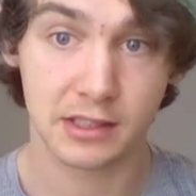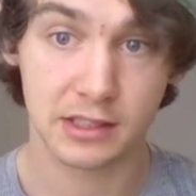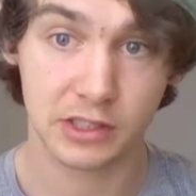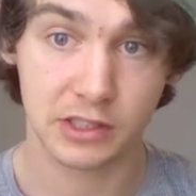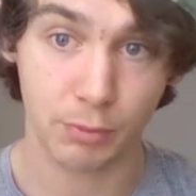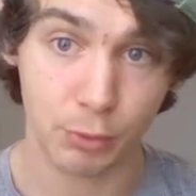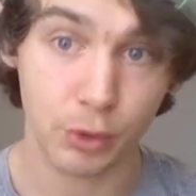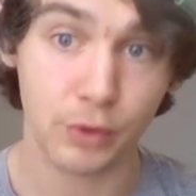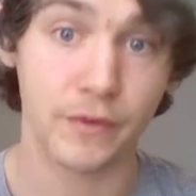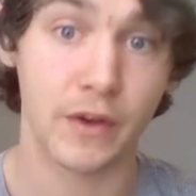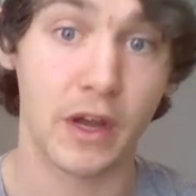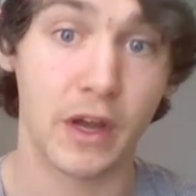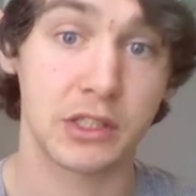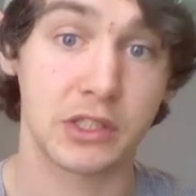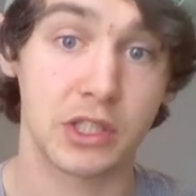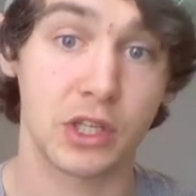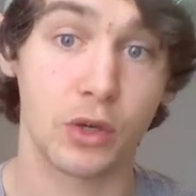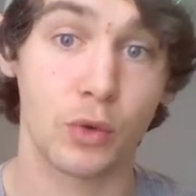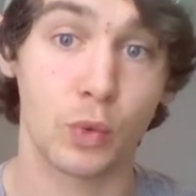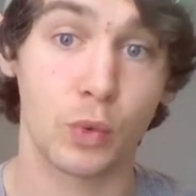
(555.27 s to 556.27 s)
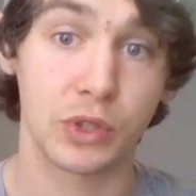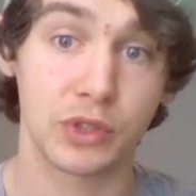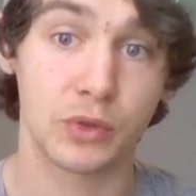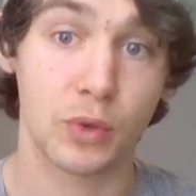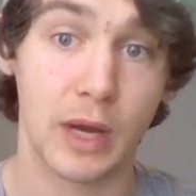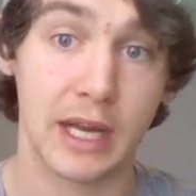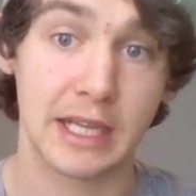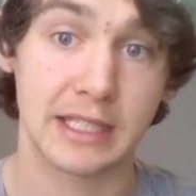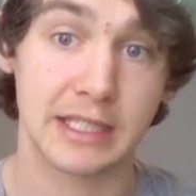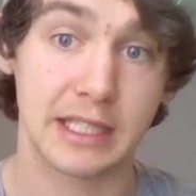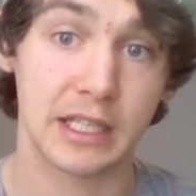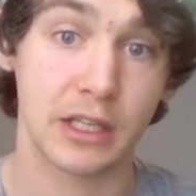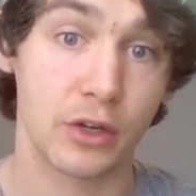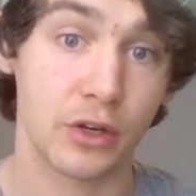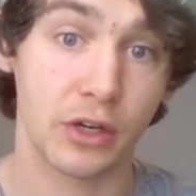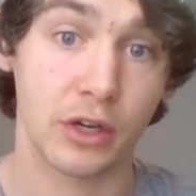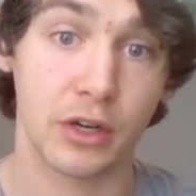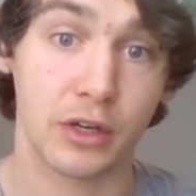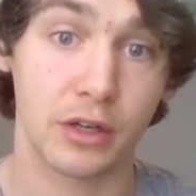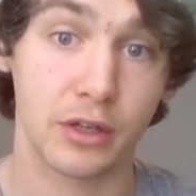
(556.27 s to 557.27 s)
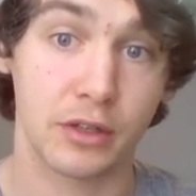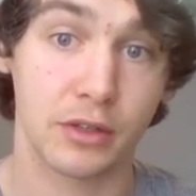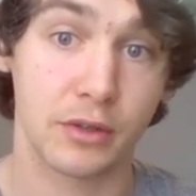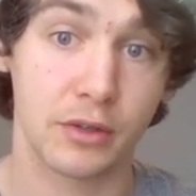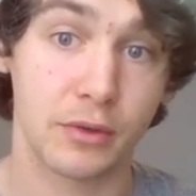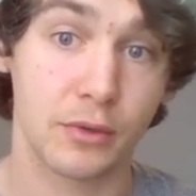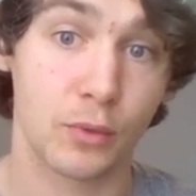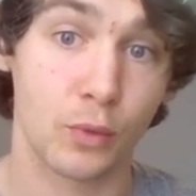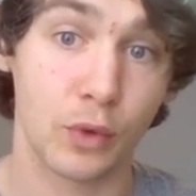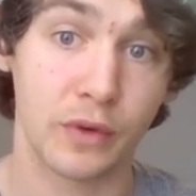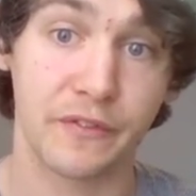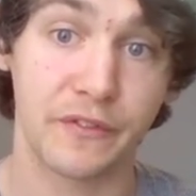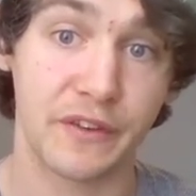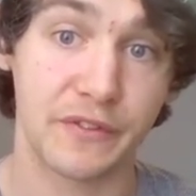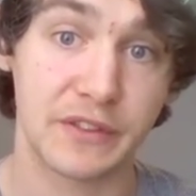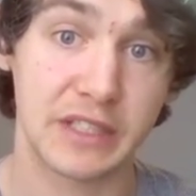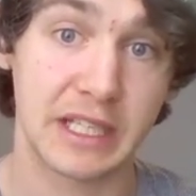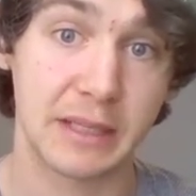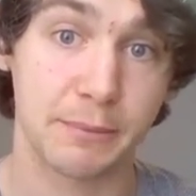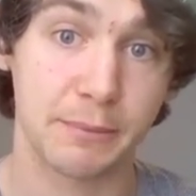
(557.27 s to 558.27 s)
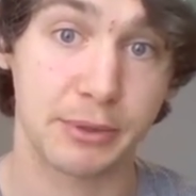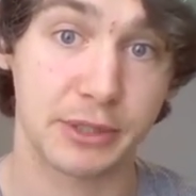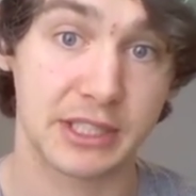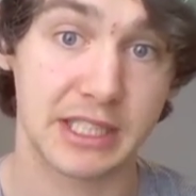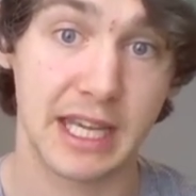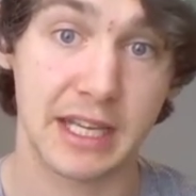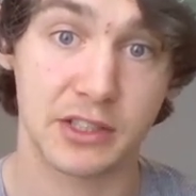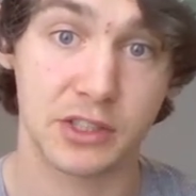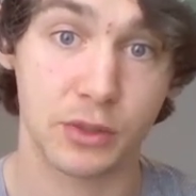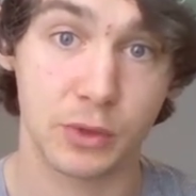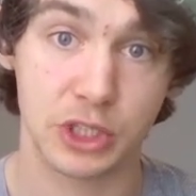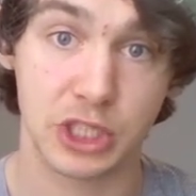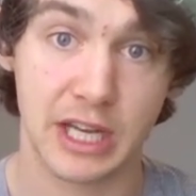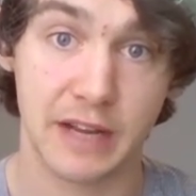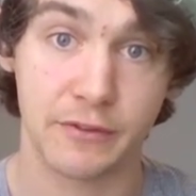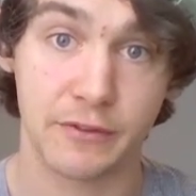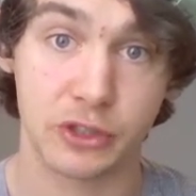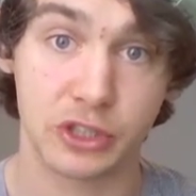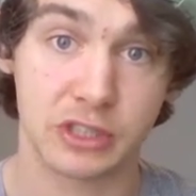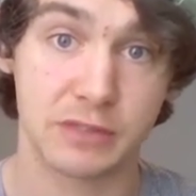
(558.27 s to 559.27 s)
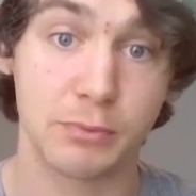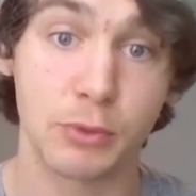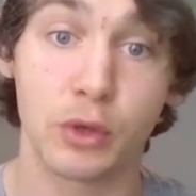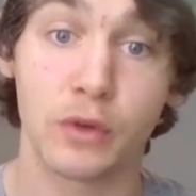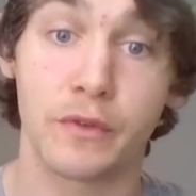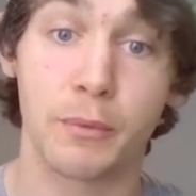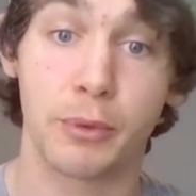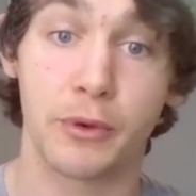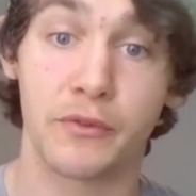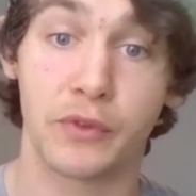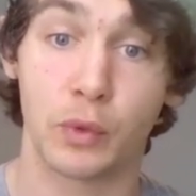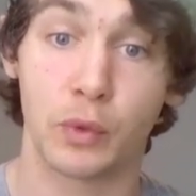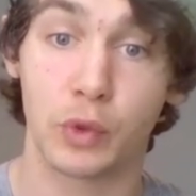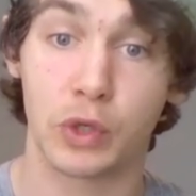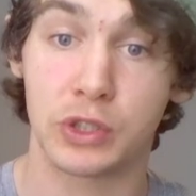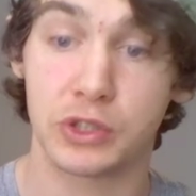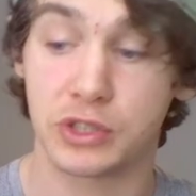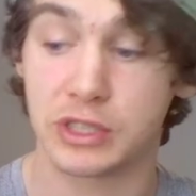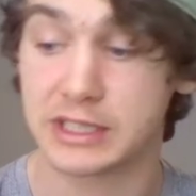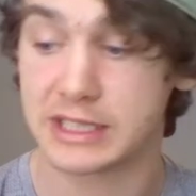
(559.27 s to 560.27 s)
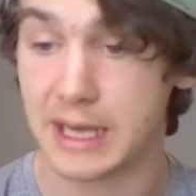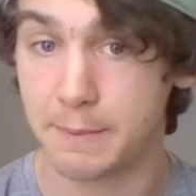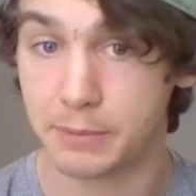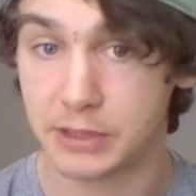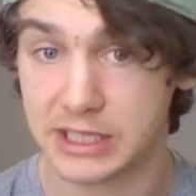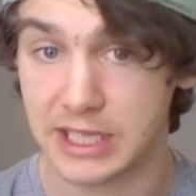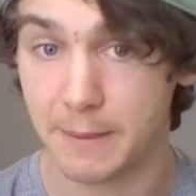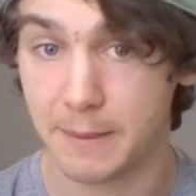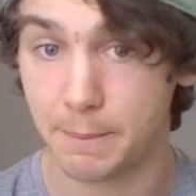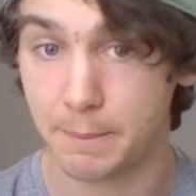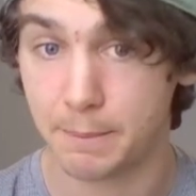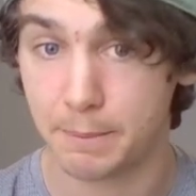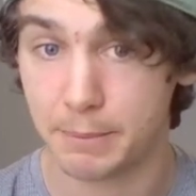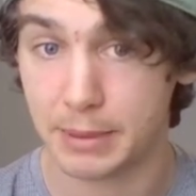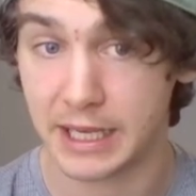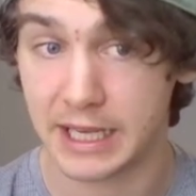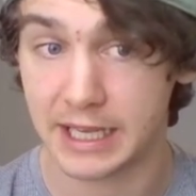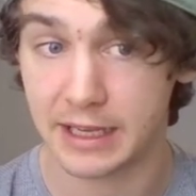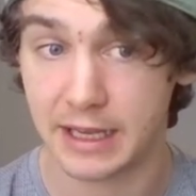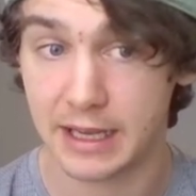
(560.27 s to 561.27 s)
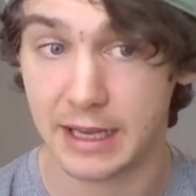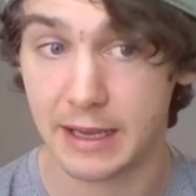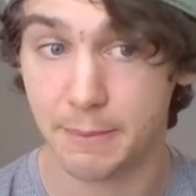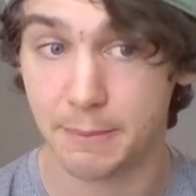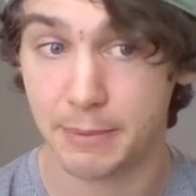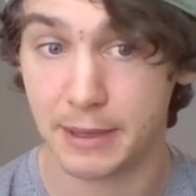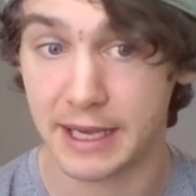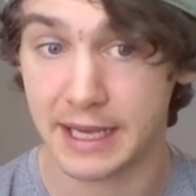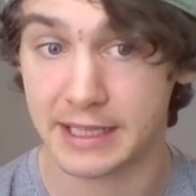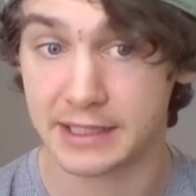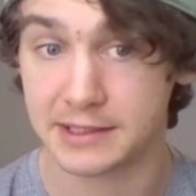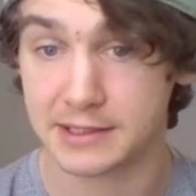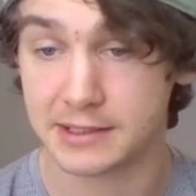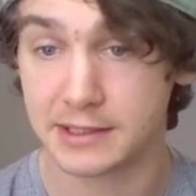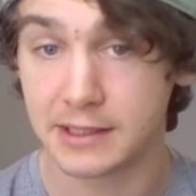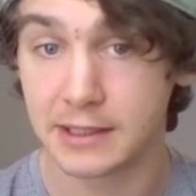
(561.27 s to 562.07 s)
So move on to your 120 or your 115% or whichever. Just move above the 110% pace.